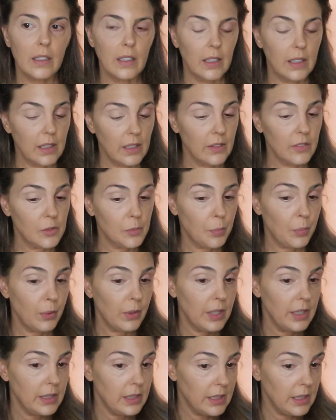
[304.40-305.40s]
it gives
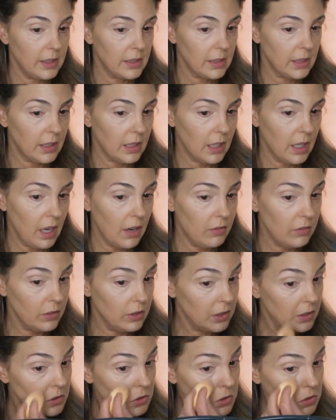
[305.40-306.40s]
pretty decent
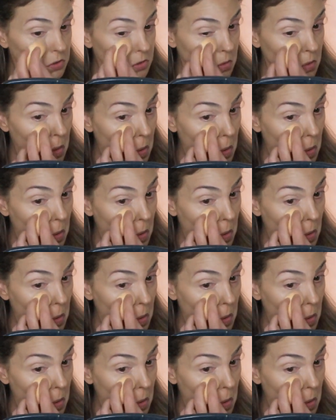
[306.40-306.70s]
coverage.